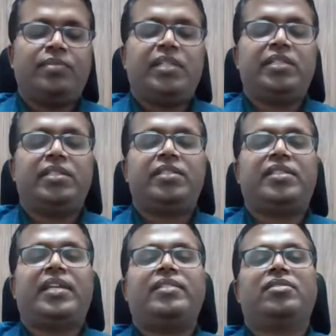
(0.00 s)
If there is
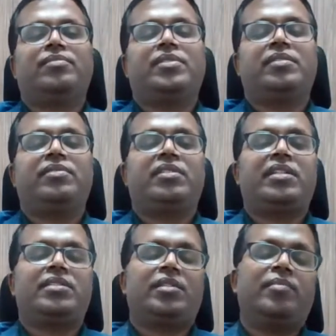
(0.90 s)
chance of severe
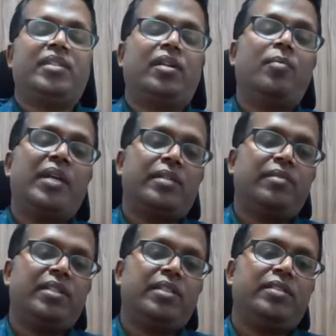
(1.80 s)
RH
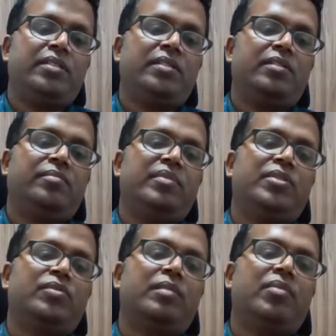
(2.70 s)
incompatibility due to
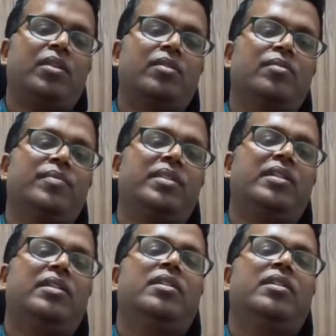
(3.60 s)
the blood group in the